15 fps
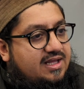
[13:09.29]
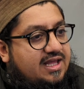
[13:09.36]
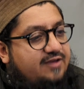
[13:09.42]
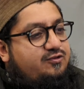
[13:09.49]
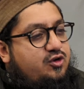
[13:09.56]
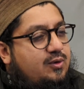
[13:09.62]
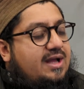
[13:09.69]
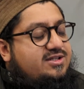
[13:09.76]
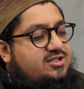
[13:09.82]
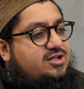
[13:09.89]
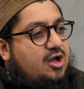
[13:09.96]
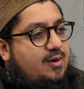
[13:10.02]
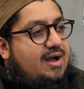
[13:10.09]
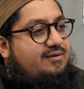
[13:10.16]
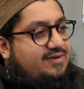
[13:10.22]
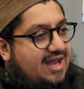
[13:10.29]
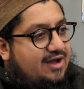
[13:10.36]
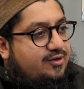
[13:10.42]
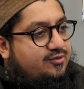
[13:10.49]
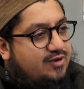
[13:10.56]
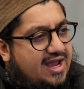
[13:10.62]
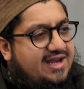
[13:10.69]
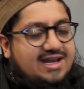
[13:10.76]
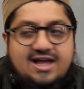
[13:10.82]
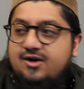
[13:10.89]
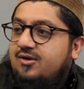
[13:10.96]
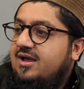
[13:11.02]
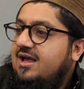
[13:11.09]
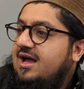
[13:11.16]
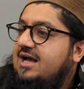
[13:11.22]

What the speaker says: If you had to go out now, right now,